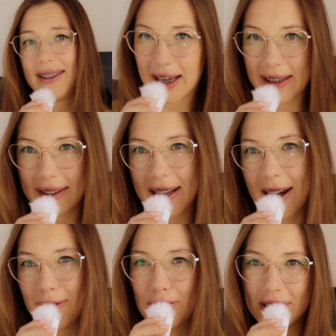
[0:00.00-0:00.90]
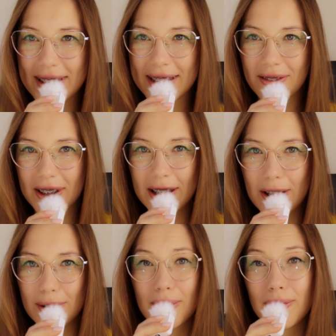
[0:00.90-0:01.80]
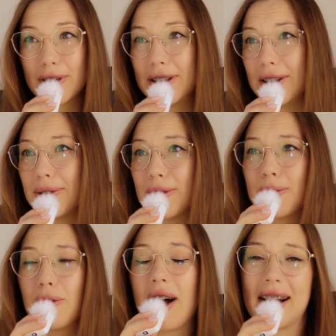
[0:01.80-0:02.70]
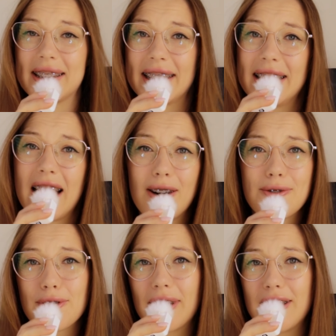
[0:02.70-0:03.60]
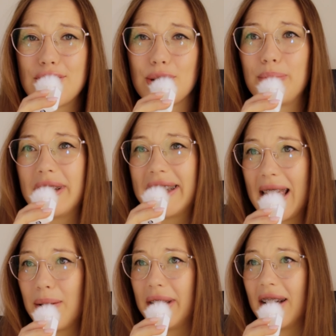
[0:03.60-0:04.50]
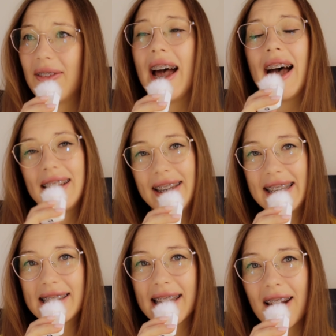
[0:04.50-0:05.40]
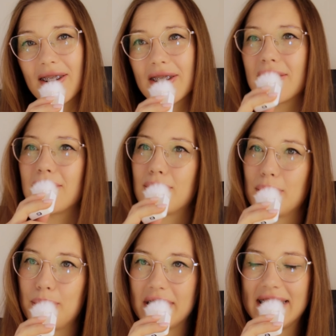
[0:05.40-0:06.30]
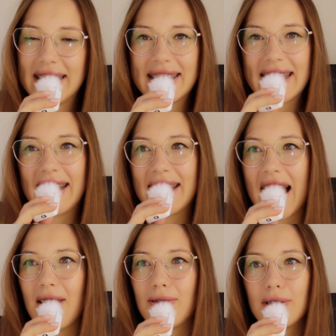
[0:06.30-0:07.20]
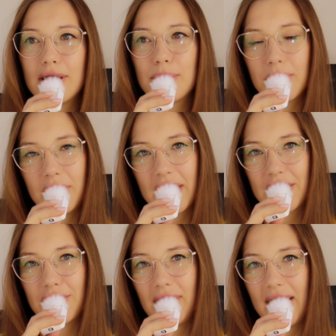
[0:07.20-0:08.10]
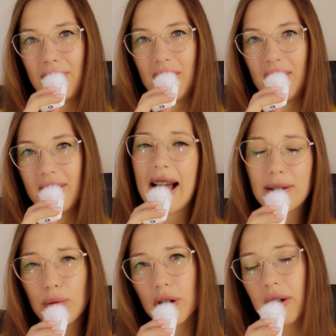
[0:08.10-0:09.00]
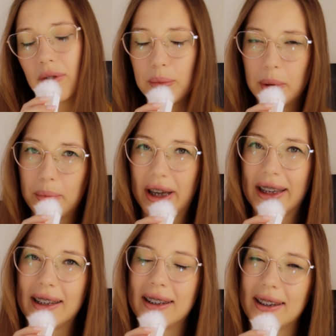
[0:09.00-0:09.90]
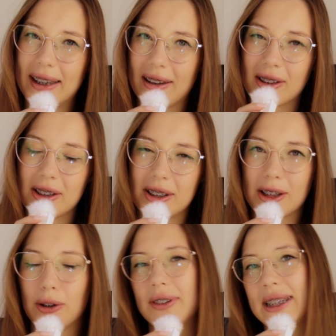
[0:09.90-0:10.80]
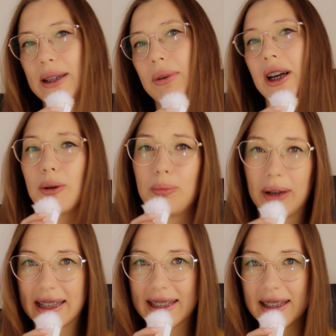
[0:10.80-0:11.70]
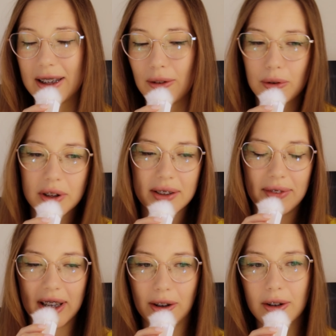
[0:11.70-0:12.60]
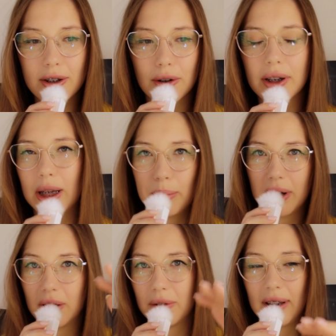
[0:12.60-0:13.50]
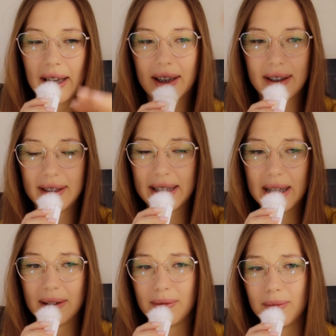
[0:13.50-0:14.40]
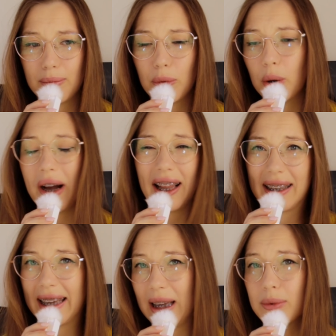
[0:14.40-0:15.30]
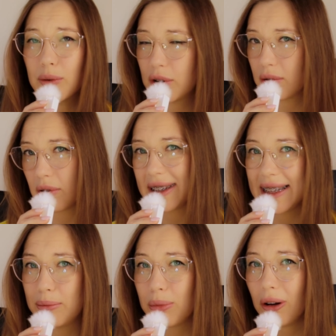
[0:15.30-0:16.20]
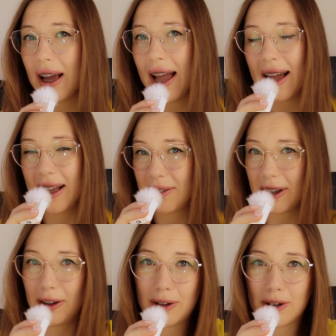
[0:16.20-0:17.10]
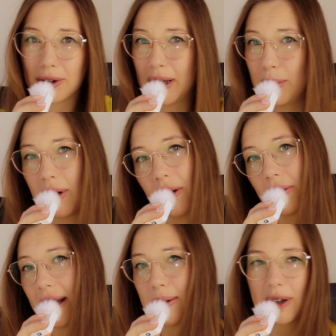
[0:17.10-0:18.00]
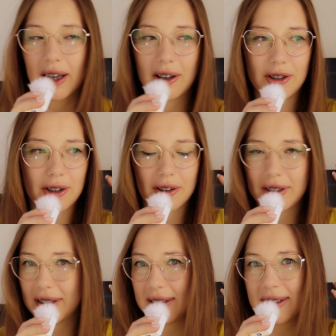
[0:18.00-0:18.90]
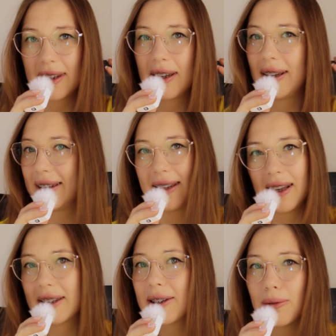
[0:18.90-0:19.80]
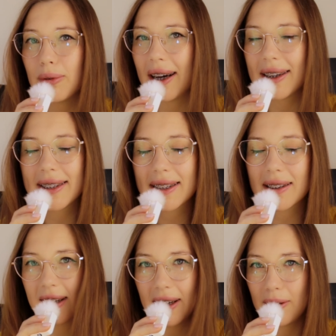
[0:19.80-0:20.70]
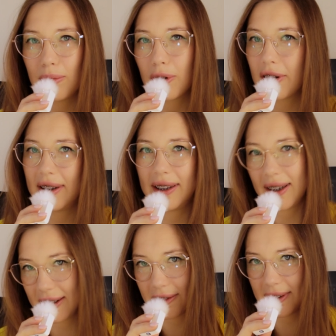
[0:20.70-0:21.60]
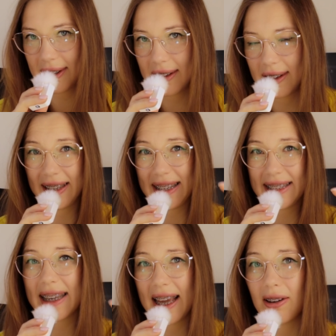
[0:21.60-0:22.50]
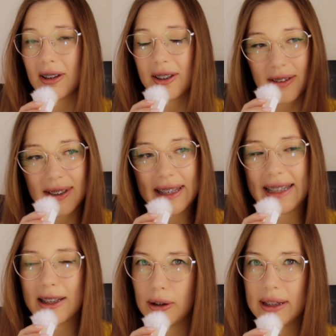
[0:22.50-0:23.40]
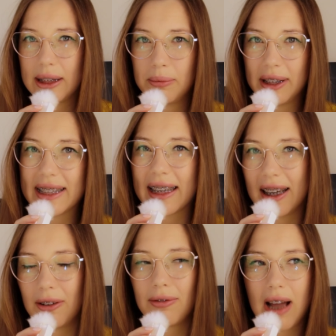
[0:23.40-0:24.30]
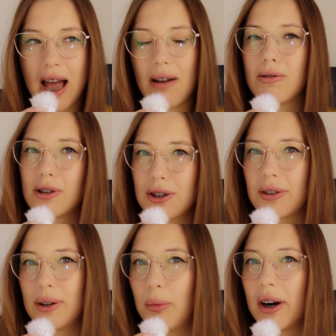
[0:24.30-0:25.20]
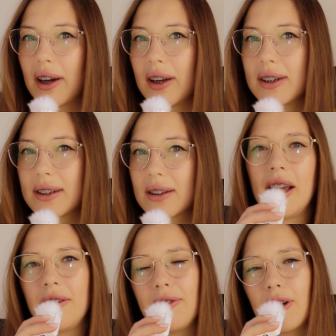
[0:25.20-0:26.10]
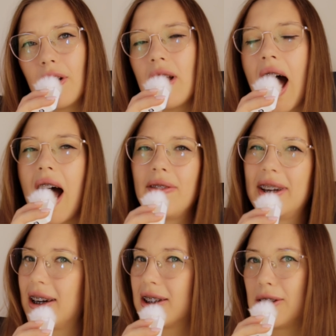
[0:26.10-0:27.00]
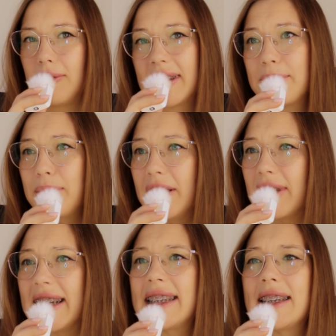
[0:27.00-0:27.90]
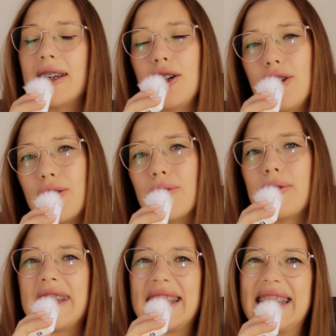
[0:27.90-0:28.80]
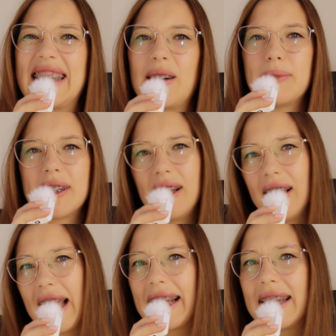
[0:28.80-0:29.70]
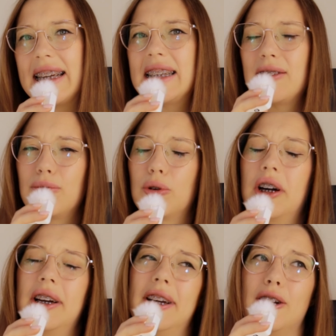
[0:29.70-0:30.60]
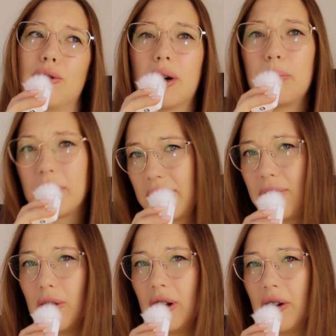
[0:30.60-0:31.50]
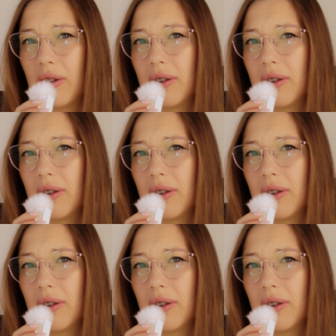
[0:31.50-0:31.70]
And now, just a quick note for those who are asking how to get job in game dev. This character represents an average production level. At work, you will be making characters of similar complexity. Of course, we are not talking about like the mobile games which were simple, and we are not talking about games like Uncharted, The Last of Us, God of War and others. This character, this concept is kind of average on the market. If you don't have years of experience, choose something like this for your portfolio.